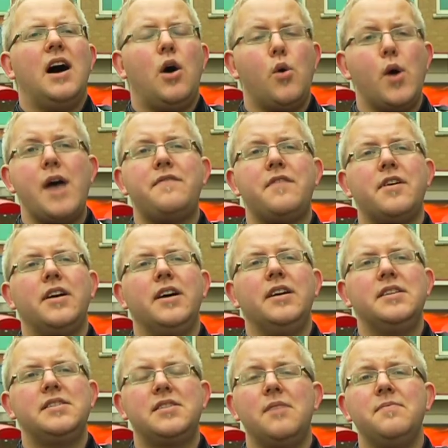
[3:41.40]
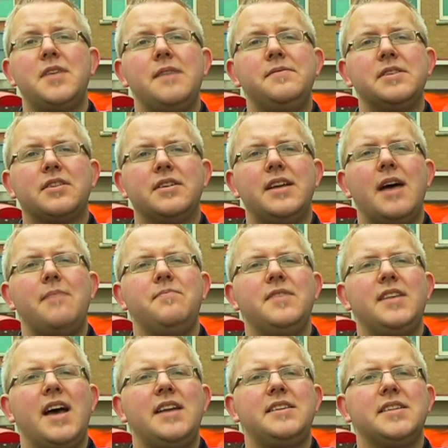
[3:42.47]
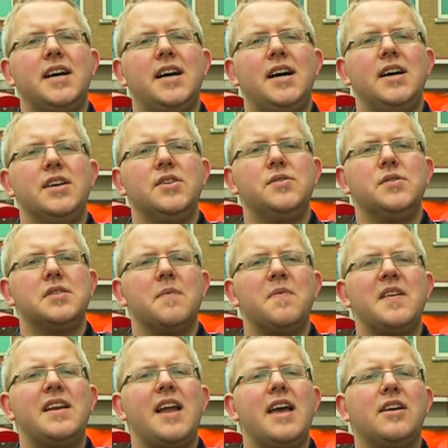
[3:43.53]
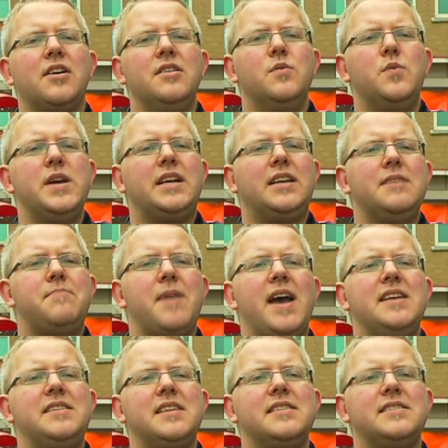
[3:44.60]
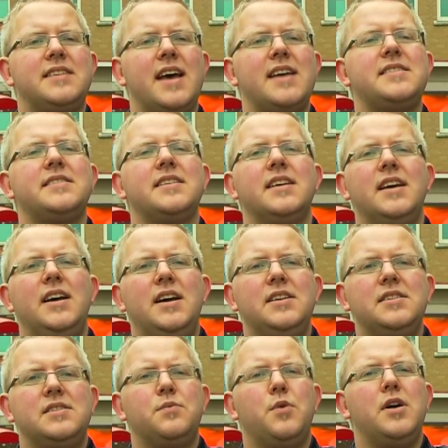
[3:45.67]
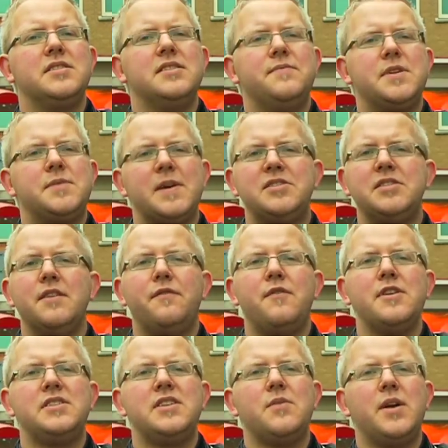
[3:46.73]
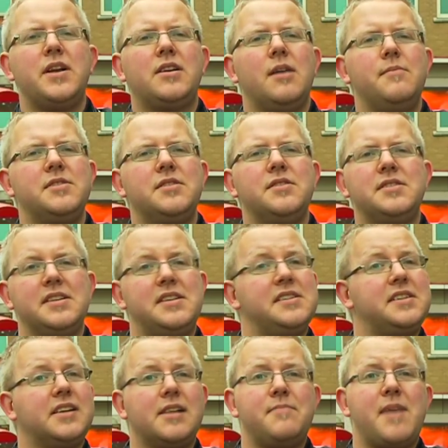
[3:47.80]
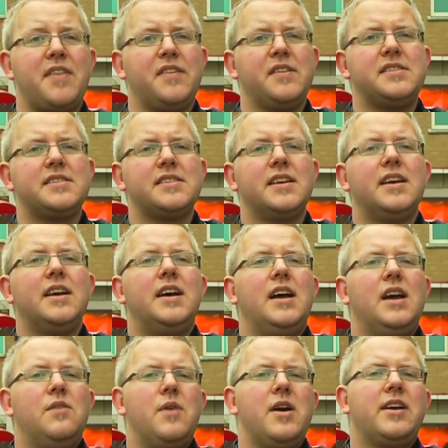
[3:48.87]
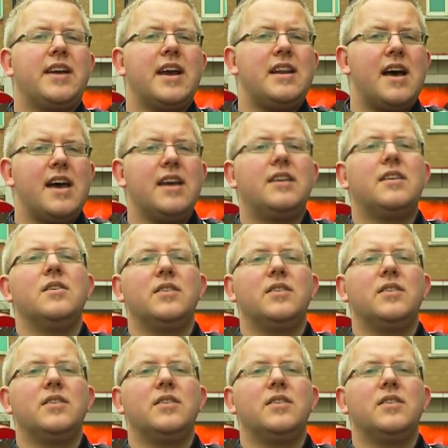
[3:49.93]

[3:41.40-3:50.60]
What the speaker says: However, sometimes it could happen that you do something like on a weekly basis test, especially in the first year when it comes to statistical methods, where you can like